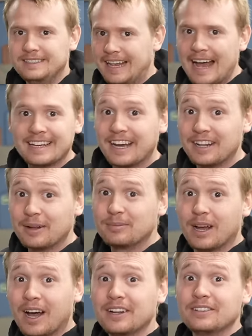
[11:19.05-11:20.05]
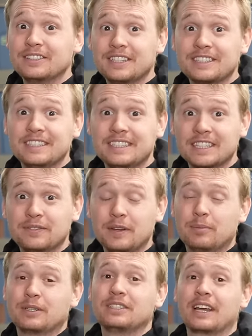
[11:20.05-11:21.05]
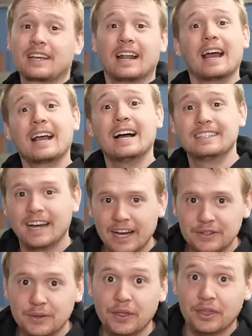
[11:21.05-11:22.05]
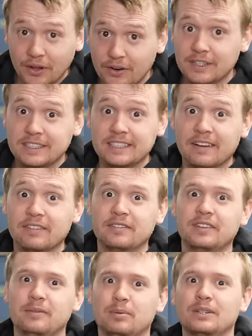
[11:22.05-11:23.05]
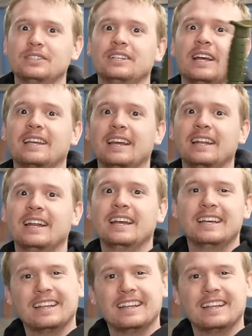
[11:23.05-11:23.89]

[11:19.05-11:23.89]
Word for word: Zach got up to 166 feet per second. I got to 137 feet per second.